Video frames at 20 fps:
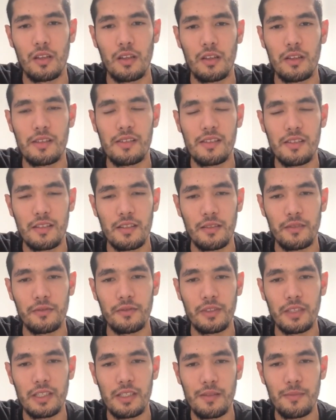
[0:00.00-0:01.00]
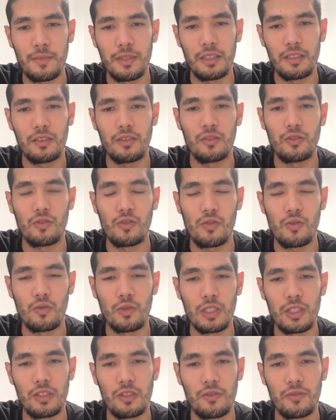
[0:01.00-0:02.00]
This investment to
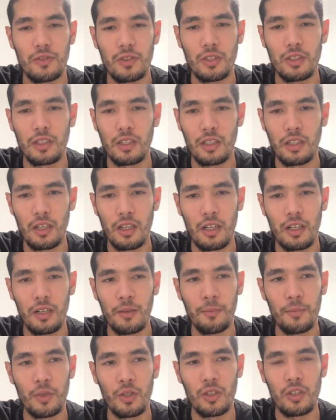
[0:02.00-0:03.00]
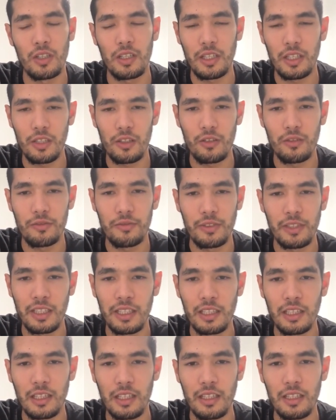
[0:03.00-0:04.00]
switch for a more
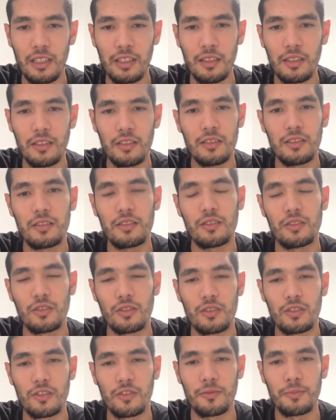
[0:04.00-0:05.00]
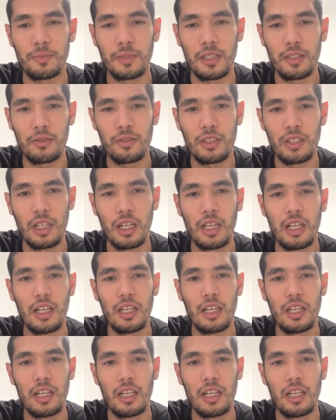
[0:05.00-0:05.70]
eco-friendly source of power